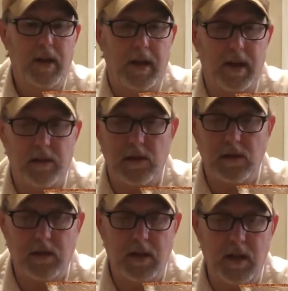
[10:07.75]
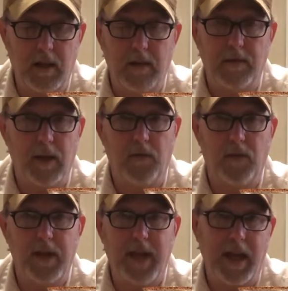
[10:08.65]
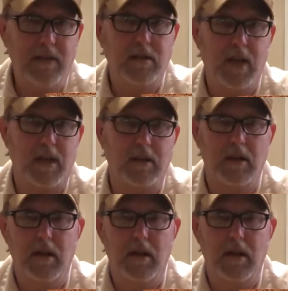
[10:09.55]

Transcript: and just see if they can send